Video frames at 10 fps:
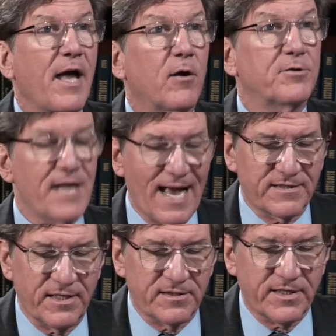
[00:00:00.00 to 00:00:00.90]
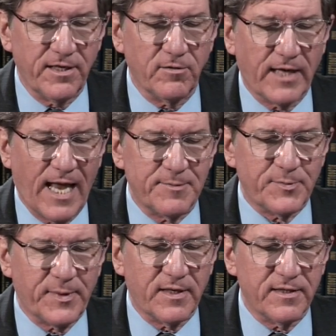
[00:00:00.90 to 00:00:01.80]
on taxing skill games
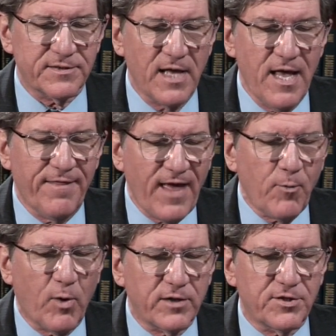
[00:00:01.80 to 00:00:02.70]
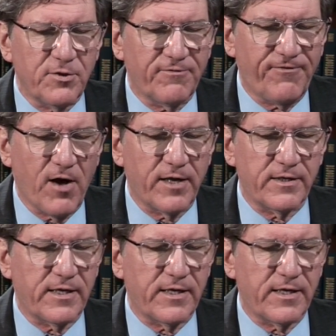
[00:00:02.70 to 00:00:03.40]
because they want to fund